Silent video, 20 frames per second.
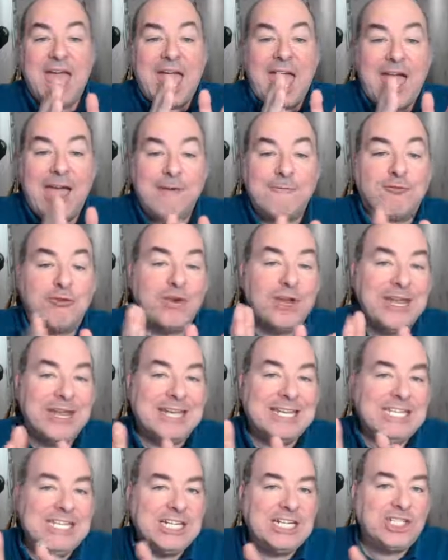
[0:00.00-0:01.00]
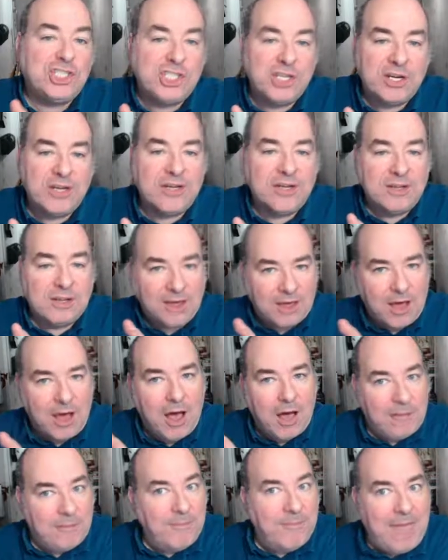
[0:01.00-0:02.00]
every edition
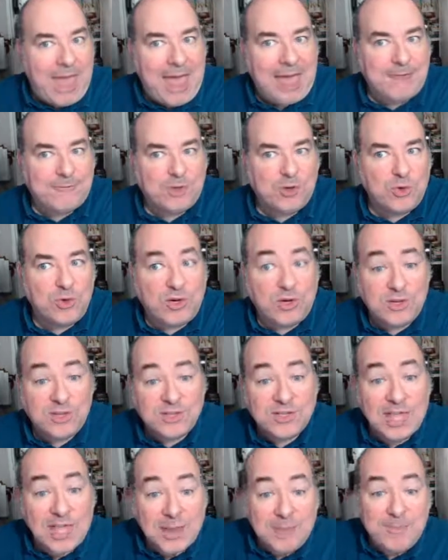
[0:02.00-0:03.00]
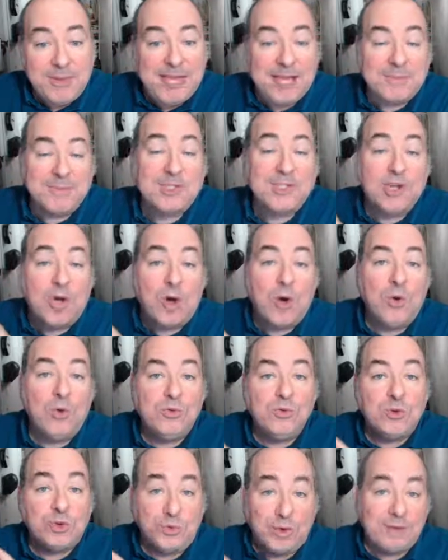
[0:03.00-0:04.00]
afterwards becomes its own
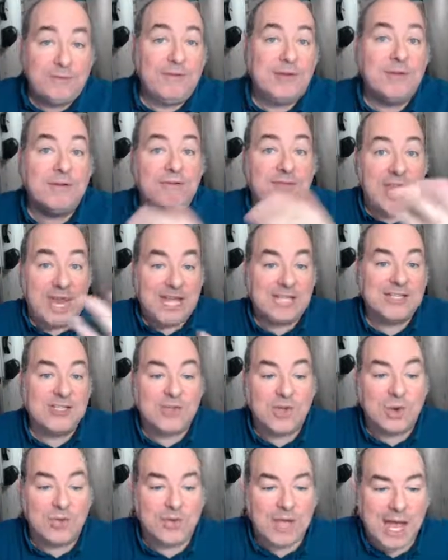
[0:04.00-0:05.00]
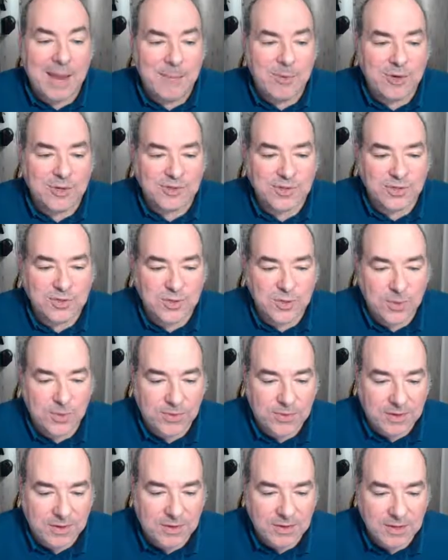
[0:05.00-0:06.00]
derivative that has its own copyright associated with
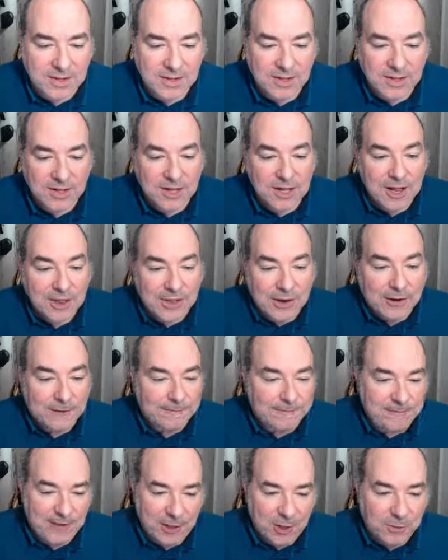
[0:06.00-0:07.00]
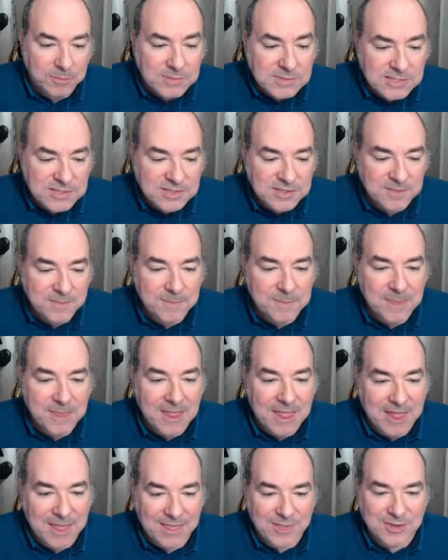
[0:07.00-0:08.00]
it. There are films.
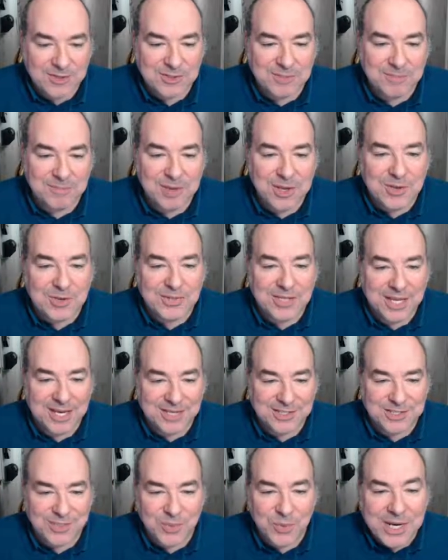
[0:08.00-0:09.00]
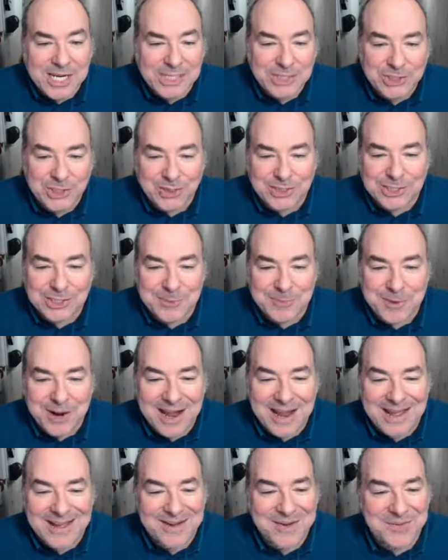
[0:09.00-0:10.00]
There's music. Sweet Georgia
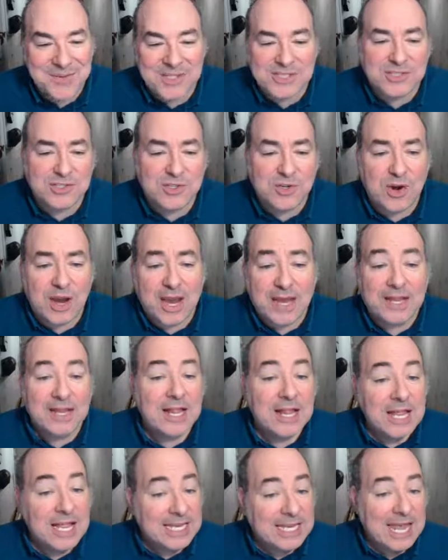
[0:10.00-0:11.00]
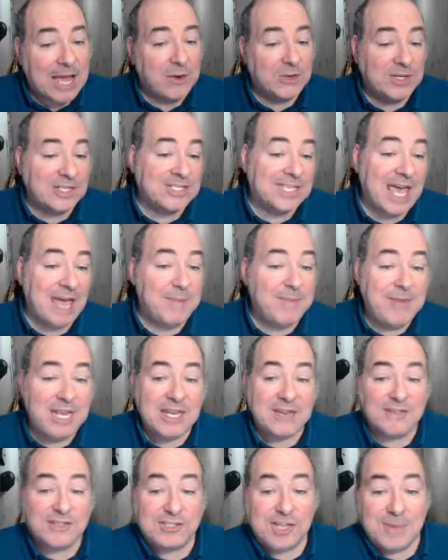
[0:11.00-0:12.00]
Brown. This is great. Now, does that mean
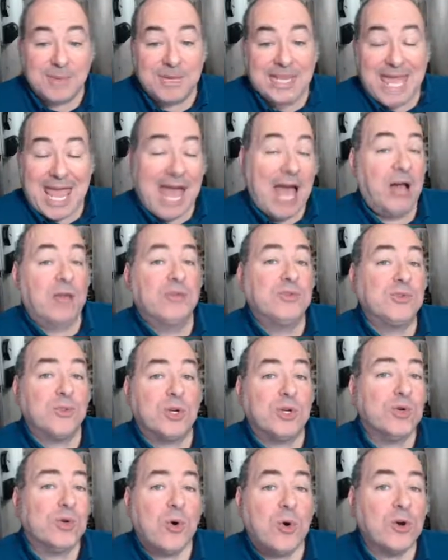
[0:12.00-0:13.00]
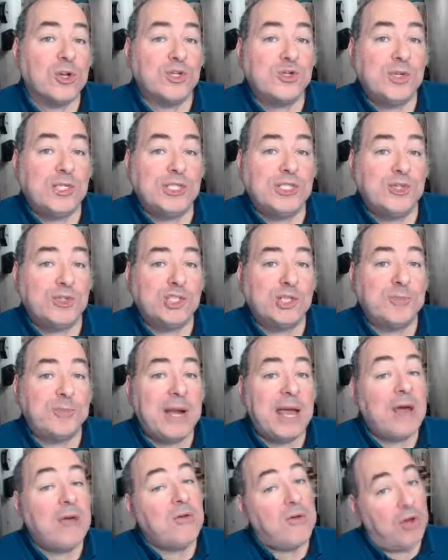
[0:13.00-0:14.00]
if somebody else were to record Sweet Georgia
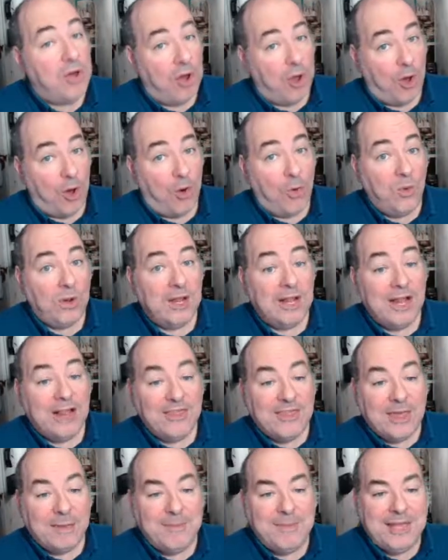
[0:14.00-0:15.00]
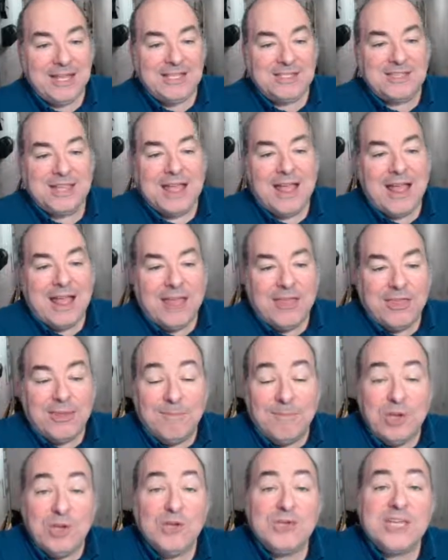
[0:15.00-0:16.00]
Brown? No. That means the
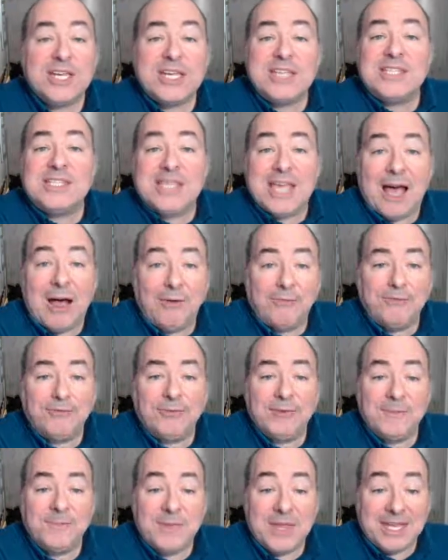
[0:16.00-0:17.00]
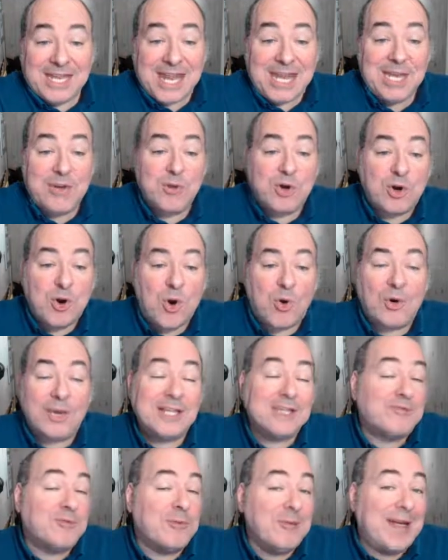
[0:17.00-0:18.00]
music itself and any
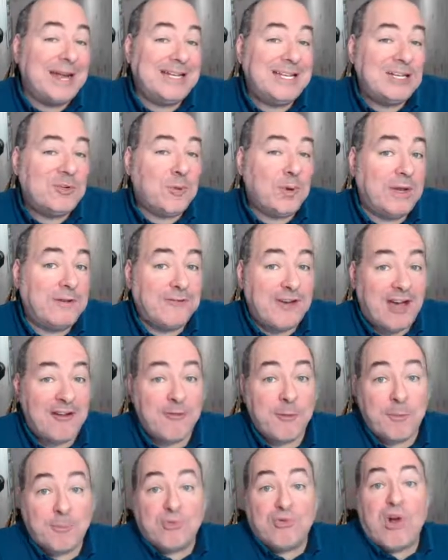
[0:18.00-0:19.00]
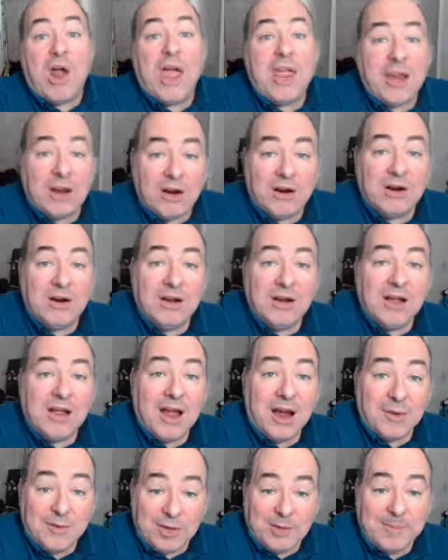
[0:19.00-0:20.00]
recordings from 1925 prior
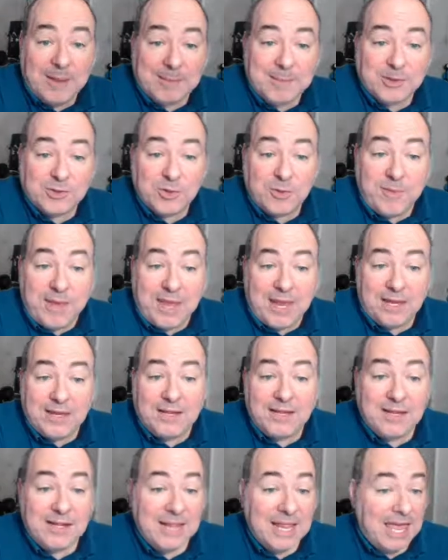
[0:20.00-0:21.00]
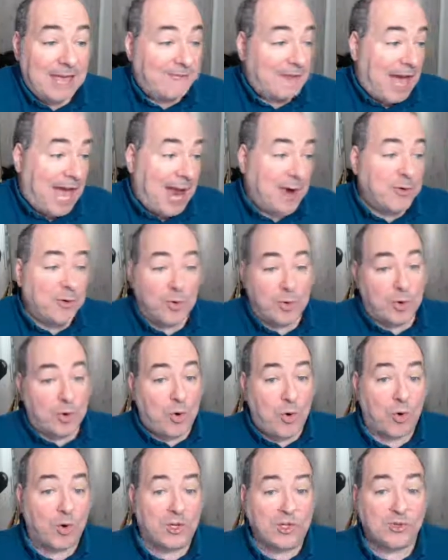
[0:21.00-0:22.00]
are in the public domain. If I were to
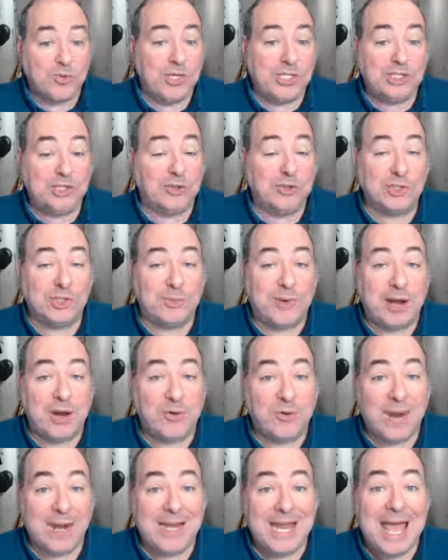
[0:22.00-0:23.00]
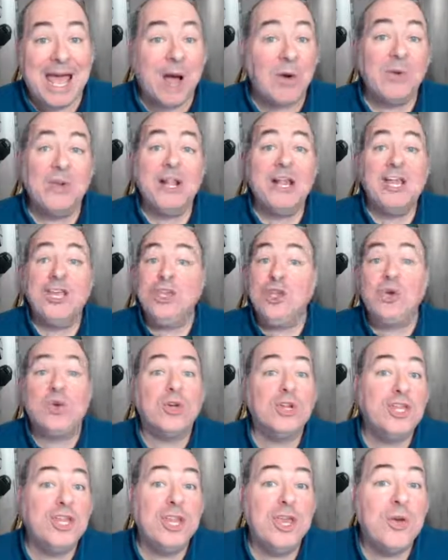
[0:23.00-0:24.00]
record Sweet Georgia Brown right now, you
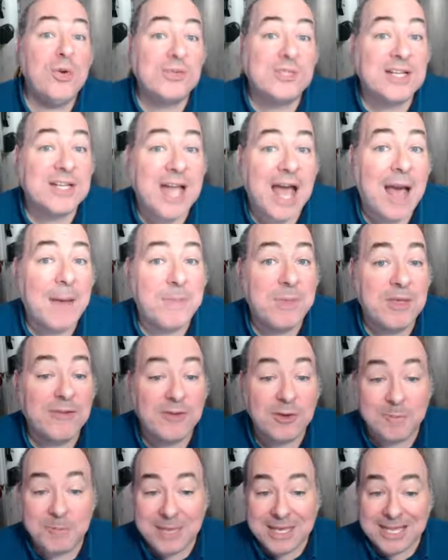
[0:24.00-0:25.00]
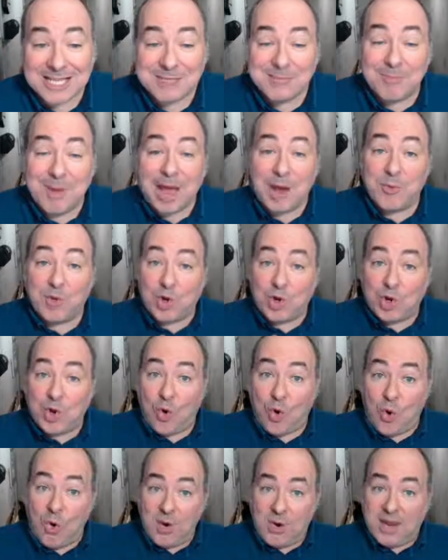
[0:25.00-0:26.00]
couldn't use a copy of it because my
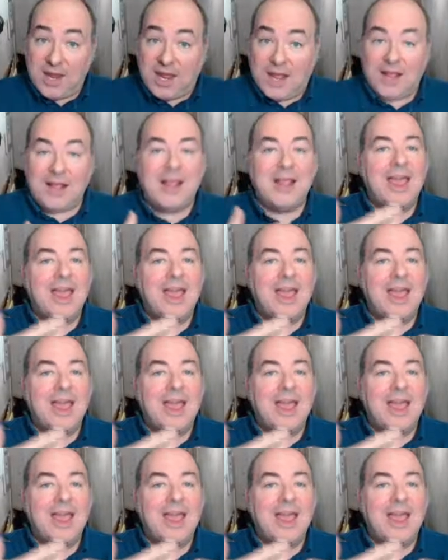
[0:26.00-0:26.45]
recording